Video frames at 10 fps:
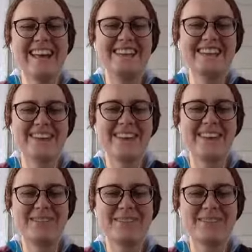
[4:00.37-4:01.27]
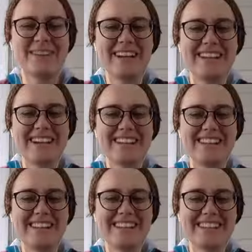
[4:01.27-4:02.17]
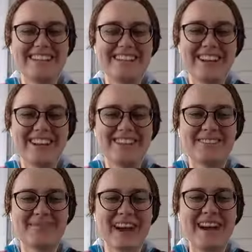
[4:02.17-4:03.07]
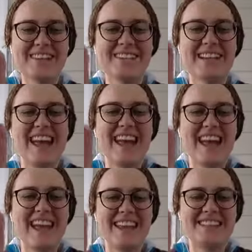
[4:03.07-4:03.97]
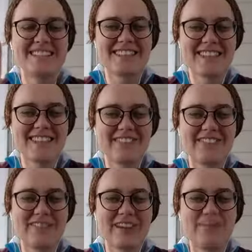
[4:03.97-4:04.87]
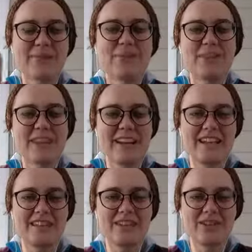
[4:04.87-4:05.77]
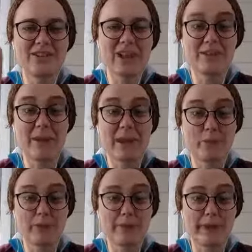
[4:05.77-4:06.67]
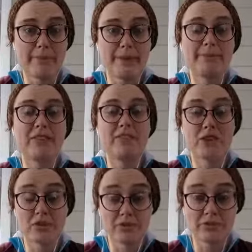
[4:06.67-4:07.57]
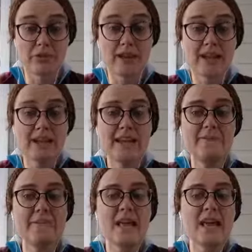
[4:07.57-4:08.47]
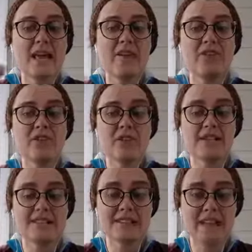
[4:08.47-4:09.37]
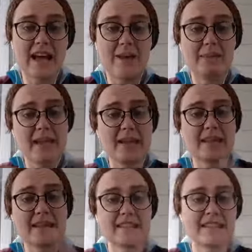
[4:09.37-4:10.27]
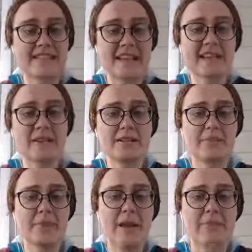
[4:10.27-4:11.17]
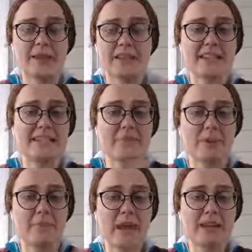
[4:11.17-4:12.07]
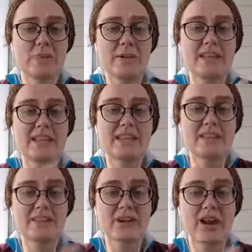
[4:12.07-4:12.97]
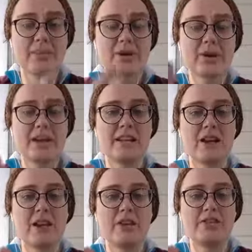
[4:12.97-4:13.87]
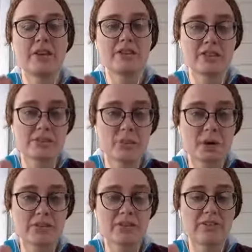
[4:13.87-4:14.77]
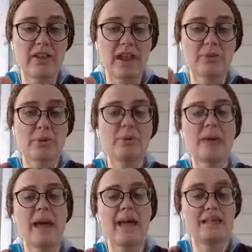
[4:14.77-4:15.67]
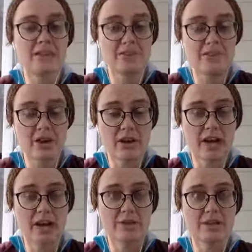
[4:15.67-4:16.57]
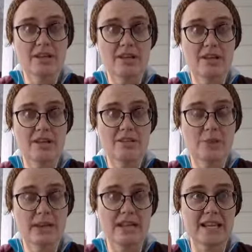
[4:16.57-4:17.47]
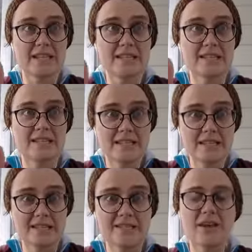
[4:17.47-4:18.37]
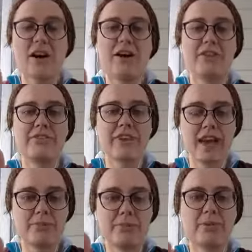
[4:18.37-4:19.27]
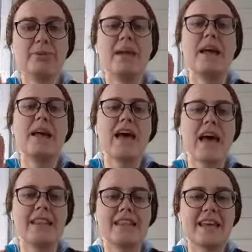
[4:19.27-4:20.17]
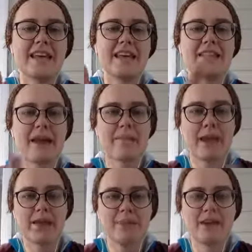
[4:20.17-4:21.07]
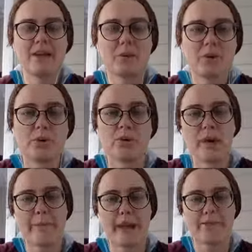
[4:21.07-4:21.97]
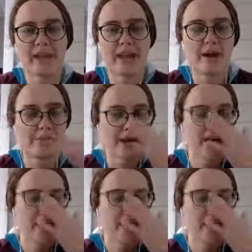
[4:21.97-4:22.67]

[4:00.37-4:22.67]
So between the 30th of March and the 11th of April, you need to have made one payment if you're on fortnightly. If you're on and then the second payment needs to be made within the time period of the 12th of April and the 26th of April, and then that payment will marry up.